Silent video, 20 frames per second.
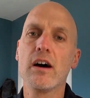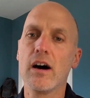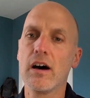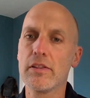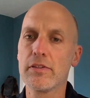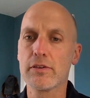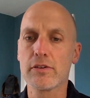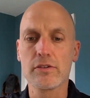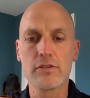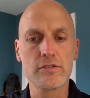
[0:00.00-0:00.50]

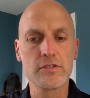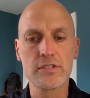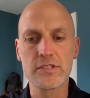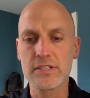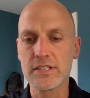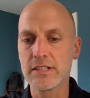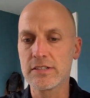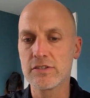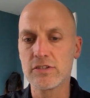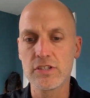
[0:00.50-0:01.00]
Others,
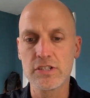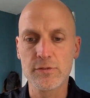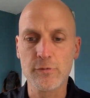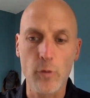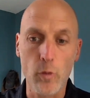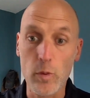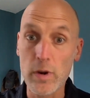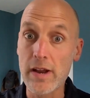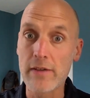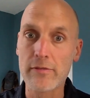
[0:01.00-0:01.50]
it's just
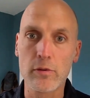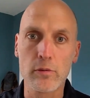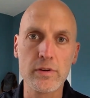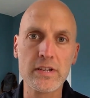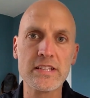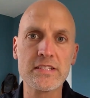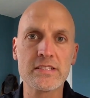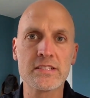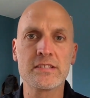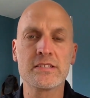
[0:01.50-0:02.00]
for whatever
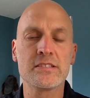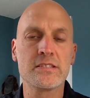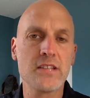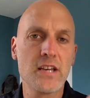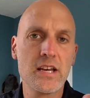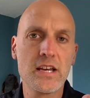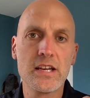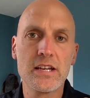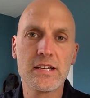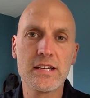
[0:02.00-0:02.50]
reasons,
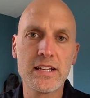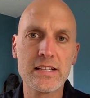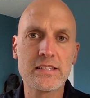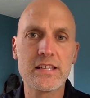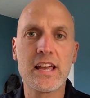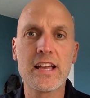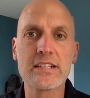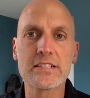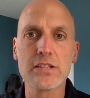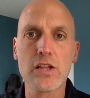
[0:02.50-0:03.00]
it
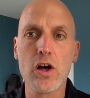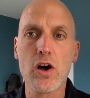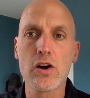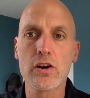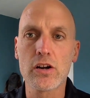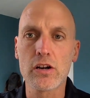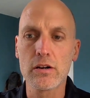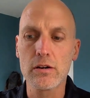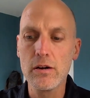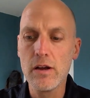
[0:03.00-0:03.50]
takes
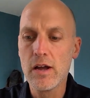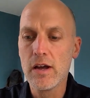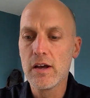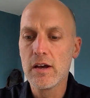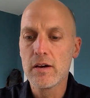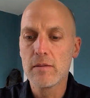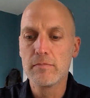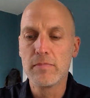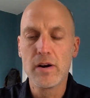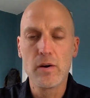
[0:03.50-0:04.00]
longer.
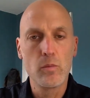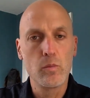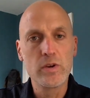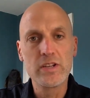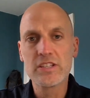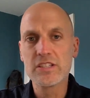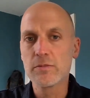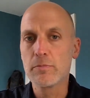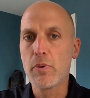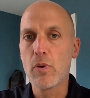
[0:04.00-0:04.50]
But we
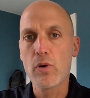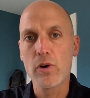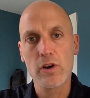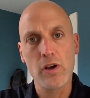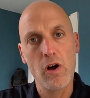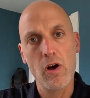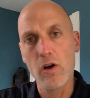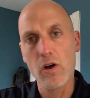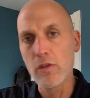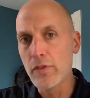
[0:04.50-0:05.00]
support
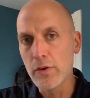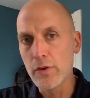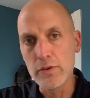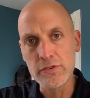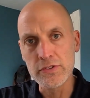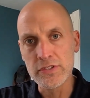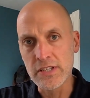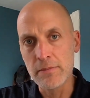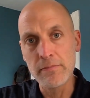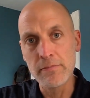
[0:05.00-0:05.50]
all
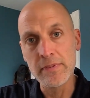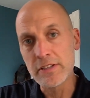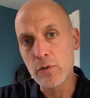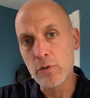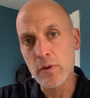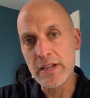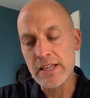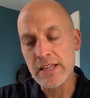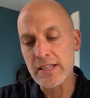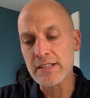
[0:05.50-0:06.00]
those in
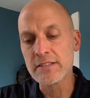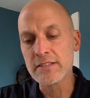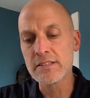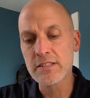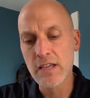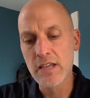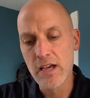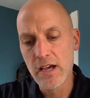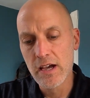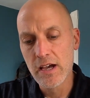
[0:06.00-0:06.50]

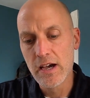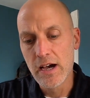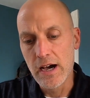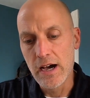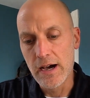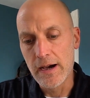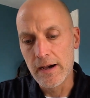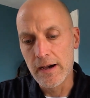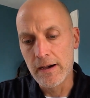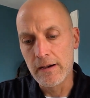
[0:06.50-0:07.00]
betweens
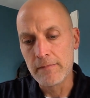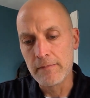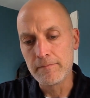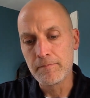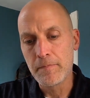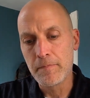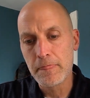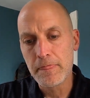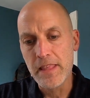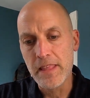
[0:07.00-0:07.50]

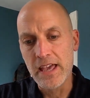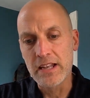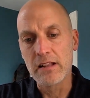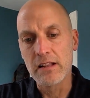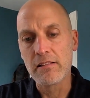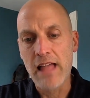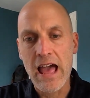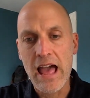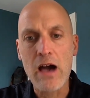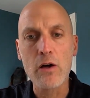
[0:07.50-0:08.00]
and
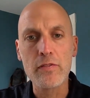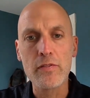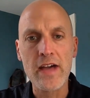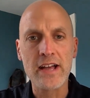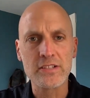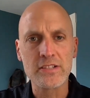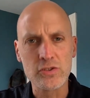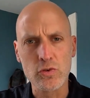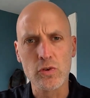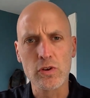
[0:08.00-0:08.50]
allow
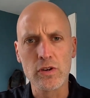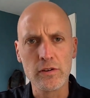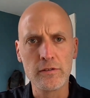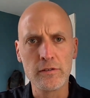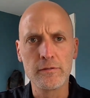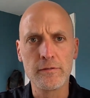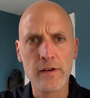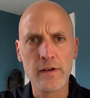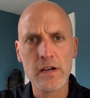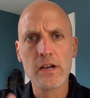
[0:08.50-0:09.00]
that sort
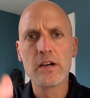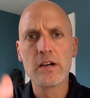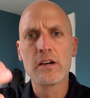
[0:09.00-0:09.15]
of,